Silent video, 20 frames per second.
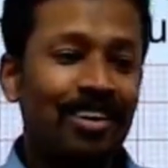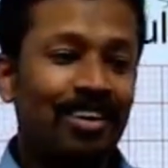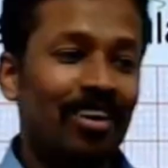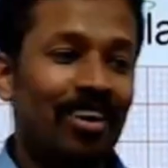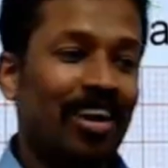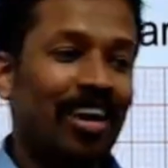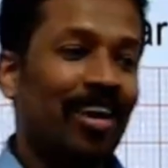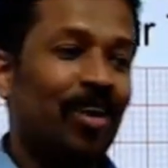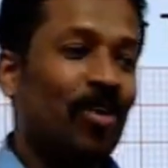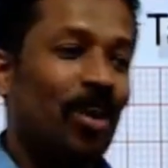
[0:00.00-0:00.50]

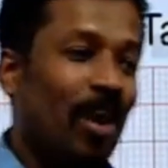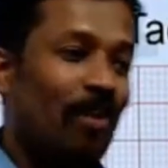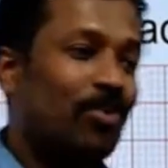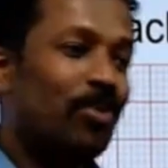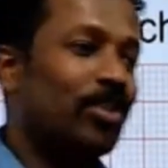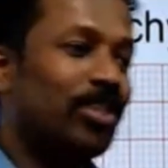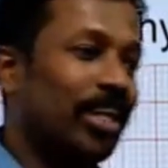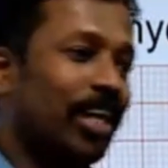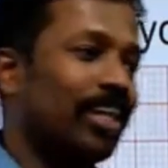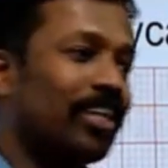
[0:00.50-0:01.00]
okay you have
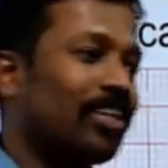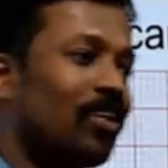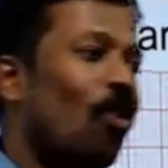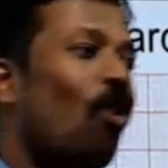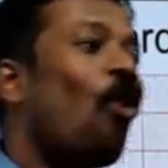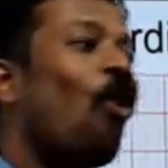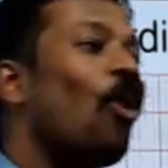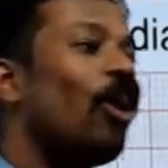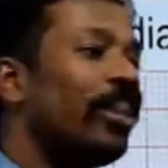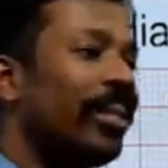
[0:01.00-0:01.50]
to check
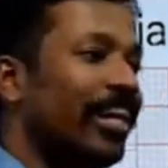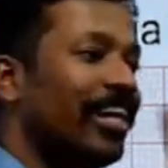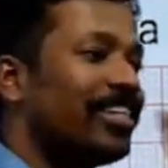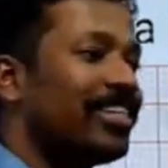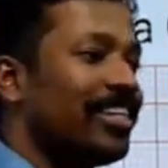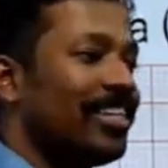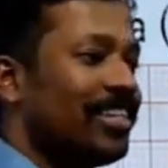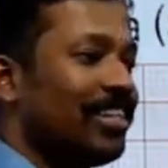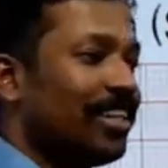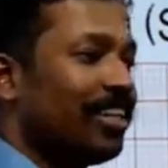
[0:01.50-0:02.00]
all the
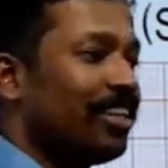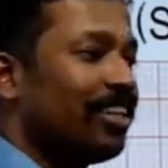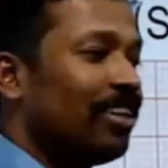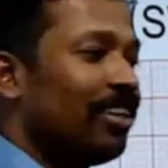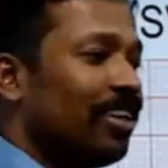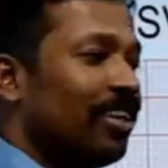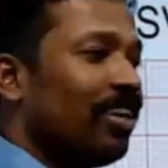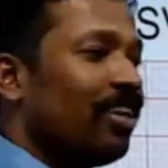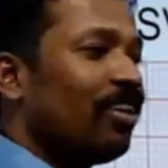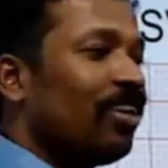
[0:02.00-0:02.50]
ecg
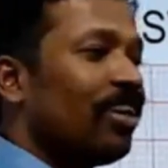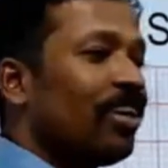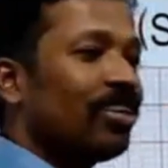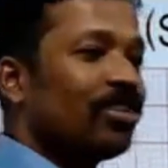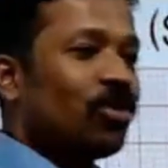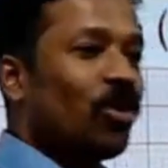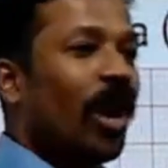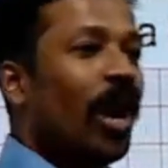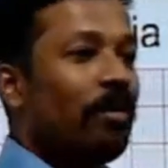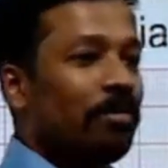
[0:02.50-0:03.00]

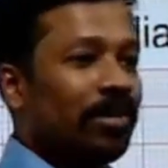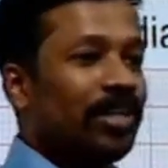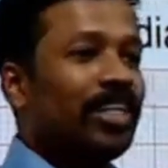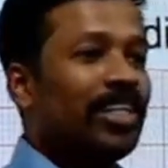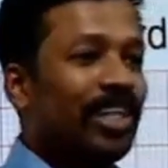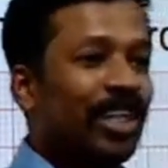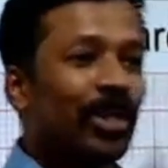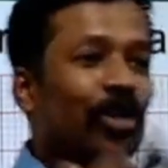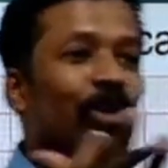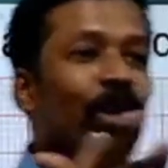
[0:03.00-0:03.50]
so i am
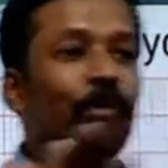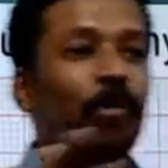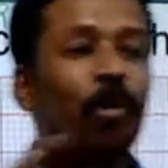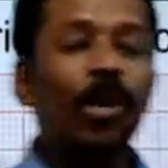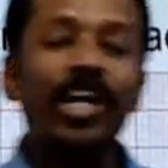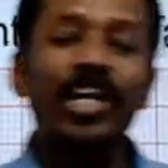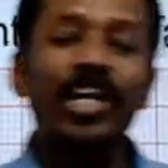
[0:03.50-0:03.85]
teaching you about